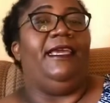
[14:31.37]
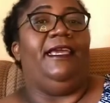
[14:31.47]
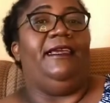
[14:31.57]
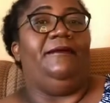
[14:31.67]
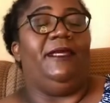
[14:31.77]

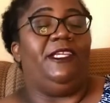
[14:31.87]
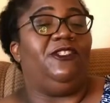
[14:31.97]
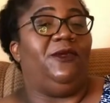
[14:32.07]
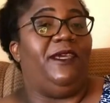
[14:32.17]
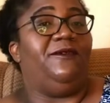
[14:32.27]
and making
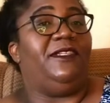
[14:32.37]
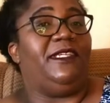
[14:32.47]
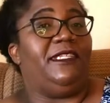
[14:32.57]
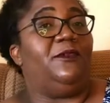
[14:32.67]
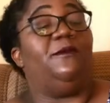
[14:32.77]
sure
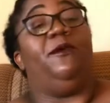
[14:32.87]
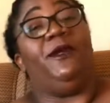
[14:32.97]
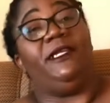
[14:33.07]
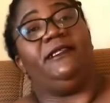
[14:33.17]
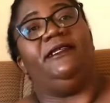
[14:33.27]
everything is on
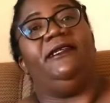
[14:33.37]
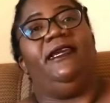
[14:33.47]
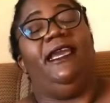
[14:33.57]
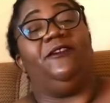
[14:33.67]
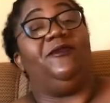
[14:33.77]
point
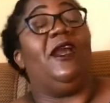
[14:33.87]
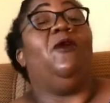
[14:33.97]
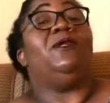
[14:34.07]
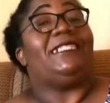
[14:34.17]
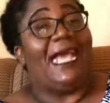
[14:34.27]
and we are
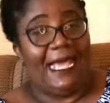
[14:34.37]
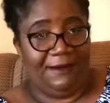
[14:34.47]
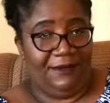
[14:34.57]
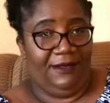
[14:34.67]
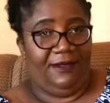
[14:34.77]
on time.